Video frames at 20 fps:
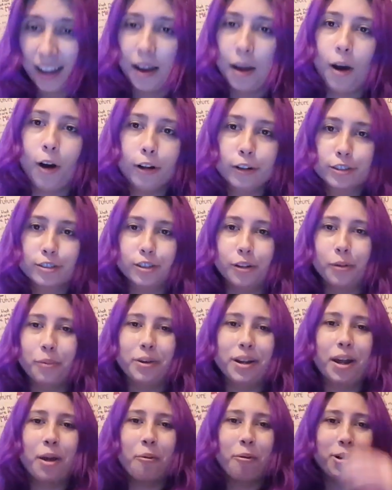Also,
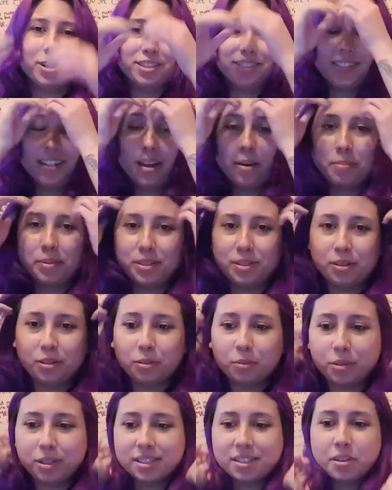when I watched the
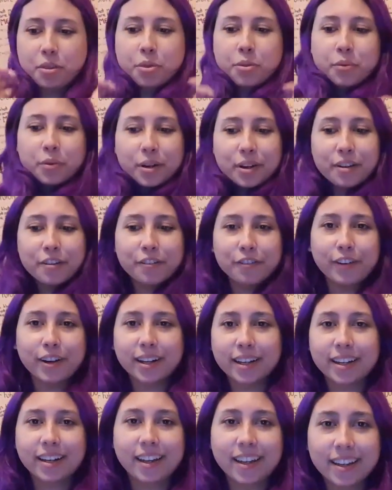episode, it was 3
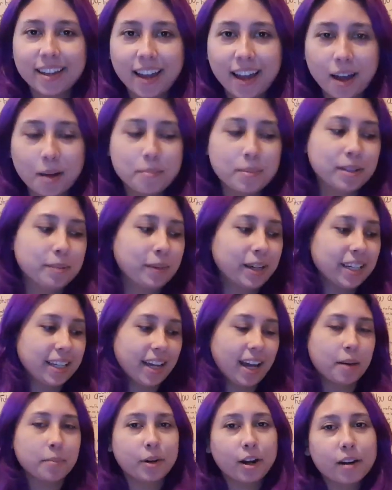fucking a.m. and my
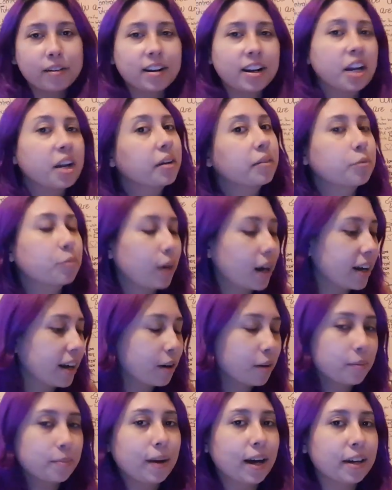camera ran
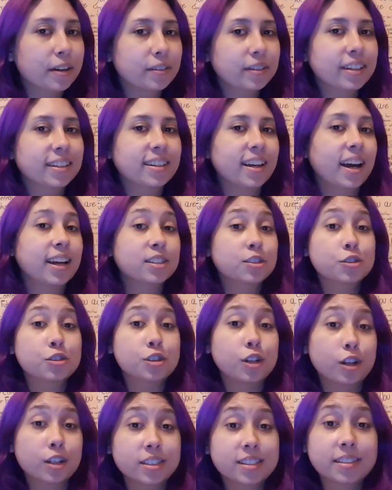out of battery and I had to
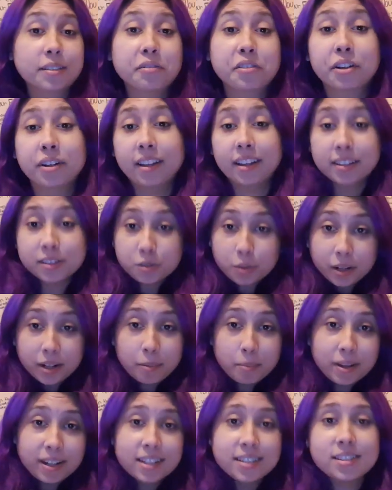charge it for like 20
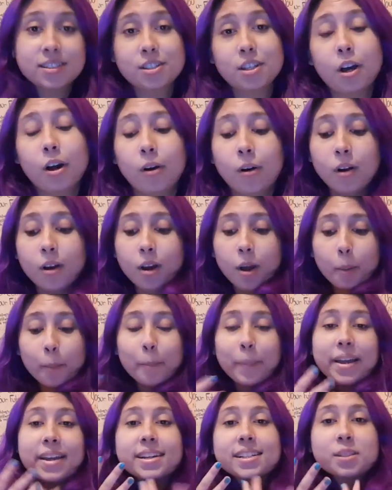minutes. So
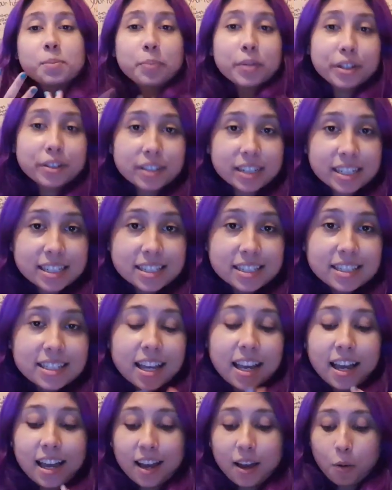my experience
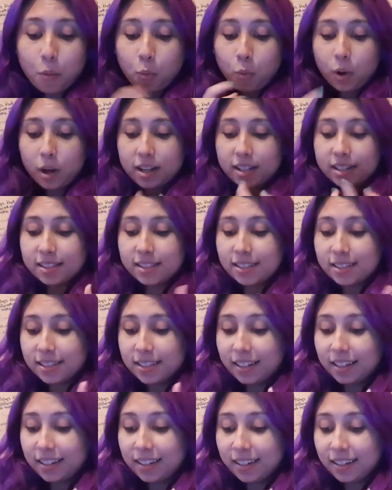was
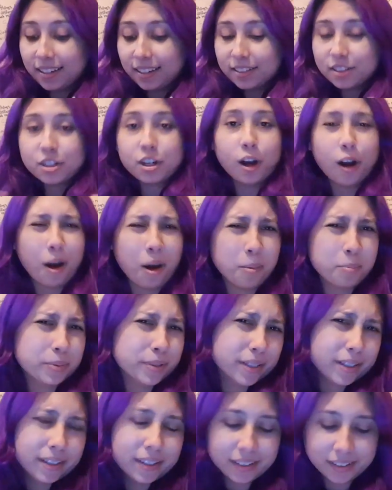
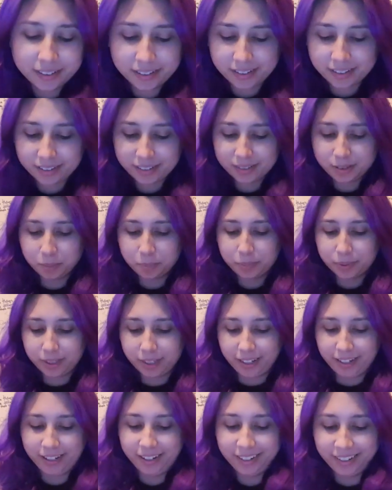chopped, to put
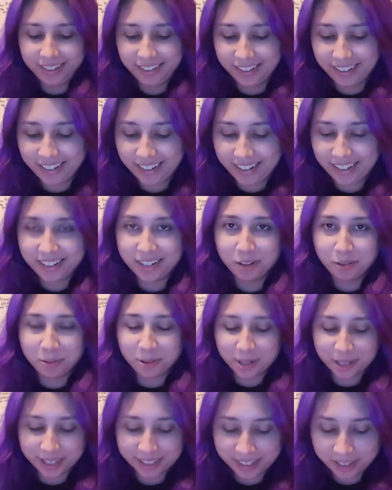it in a
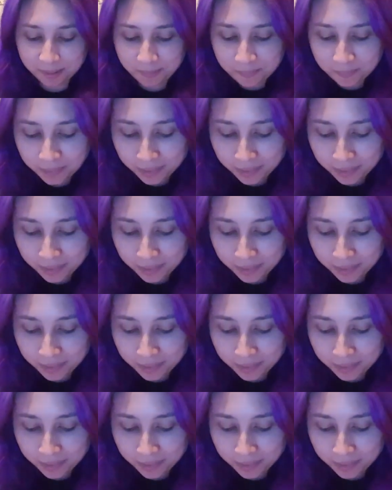word.